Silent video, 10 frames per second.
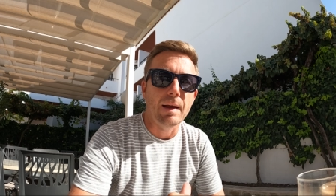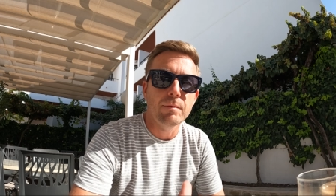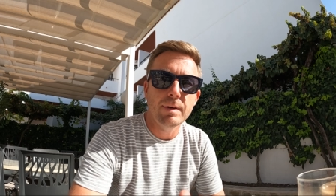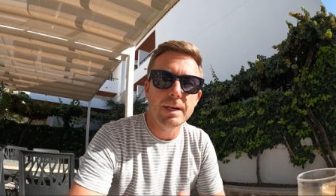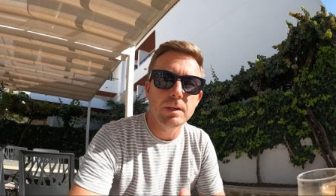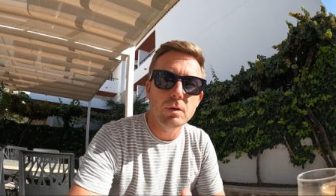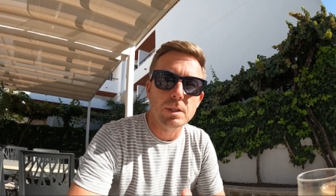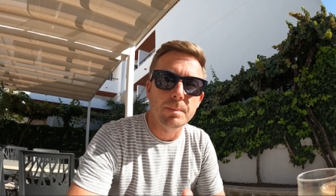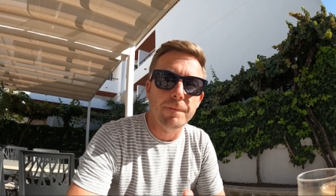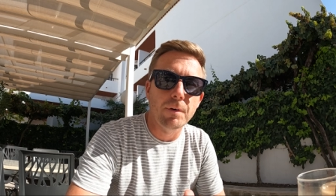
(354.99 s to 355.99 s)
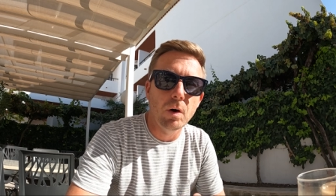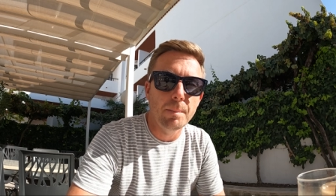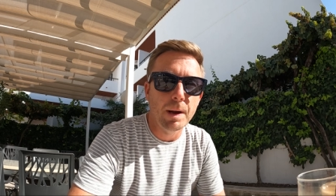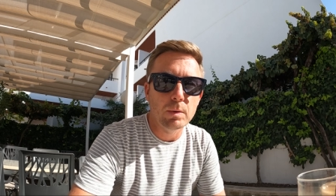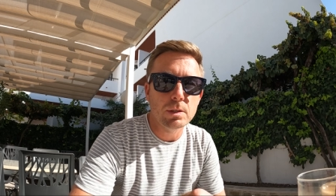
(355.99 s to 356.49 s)
haven't really used them before,
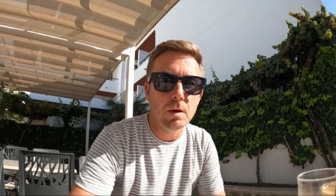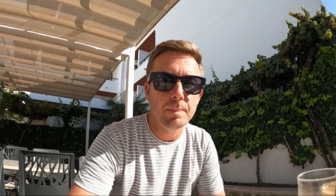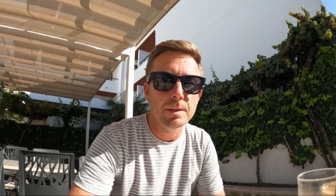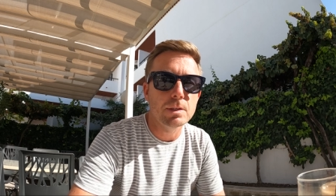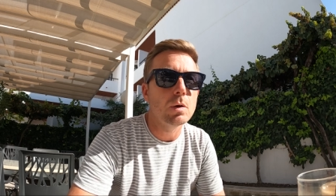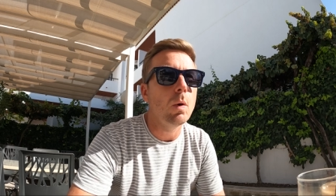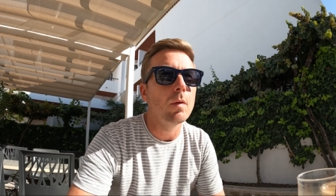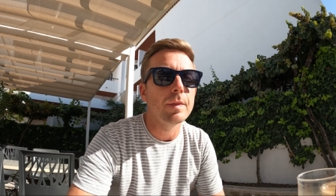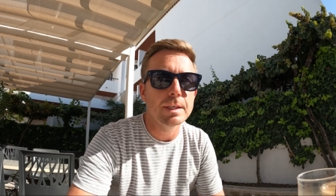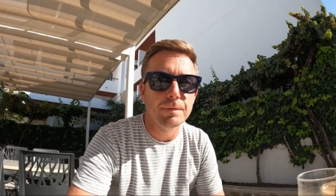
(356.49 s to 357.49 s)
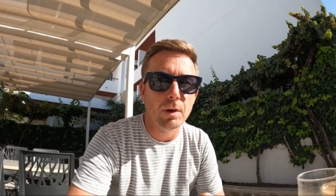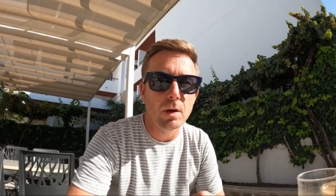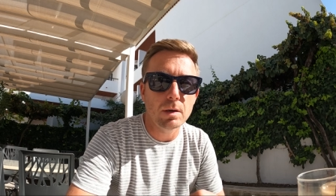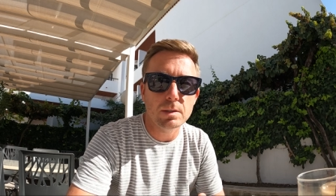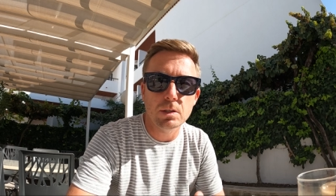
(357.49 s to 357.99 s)
but I was hoping to on this
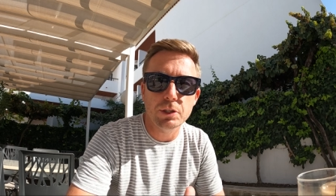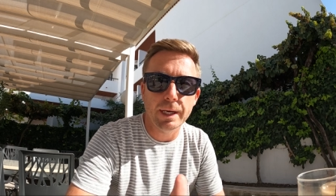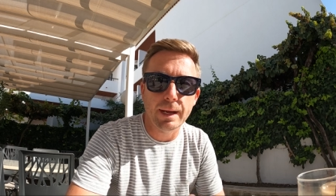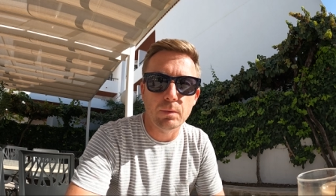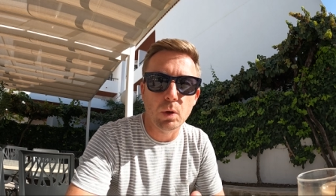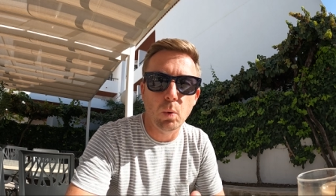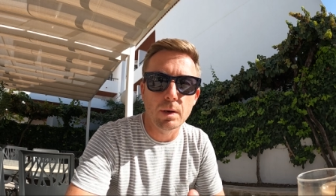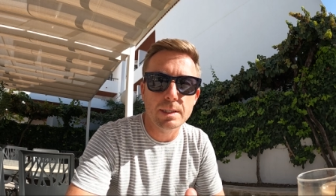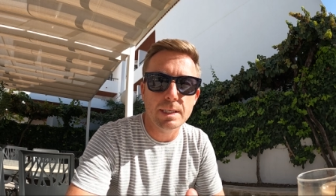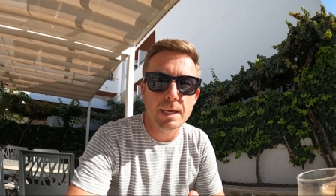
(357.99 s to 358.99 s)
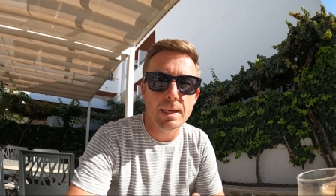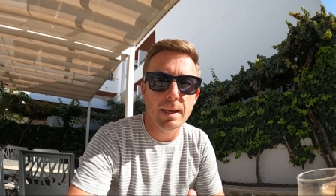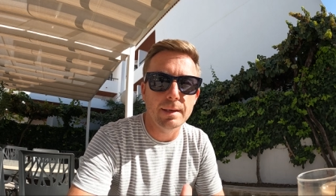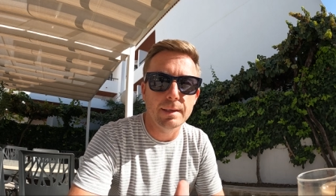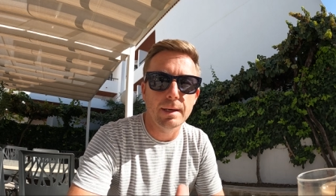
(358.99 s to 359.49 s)
vlog to check out the quality
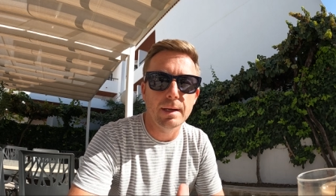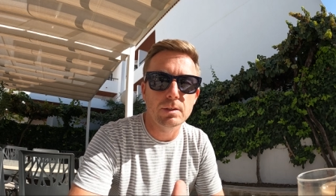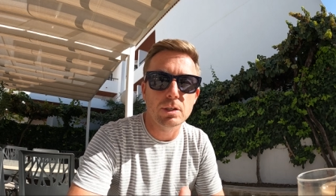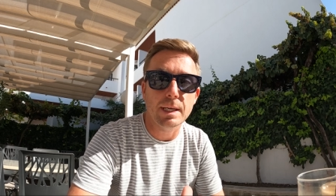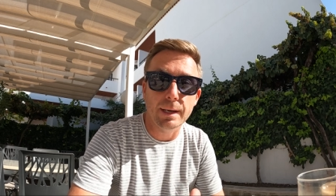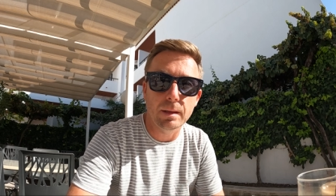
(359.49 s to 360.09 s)
and just get a